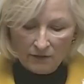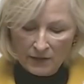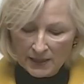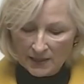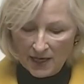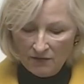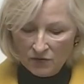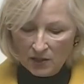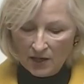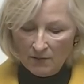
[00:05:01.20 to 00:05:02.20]
it's
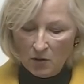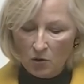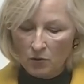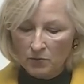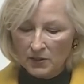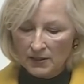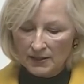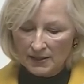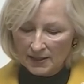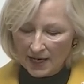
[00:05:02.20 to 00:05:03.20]
safe to come home to
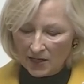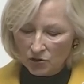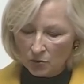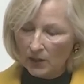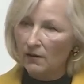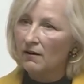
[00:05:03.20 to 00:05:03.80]
Saskatchewan,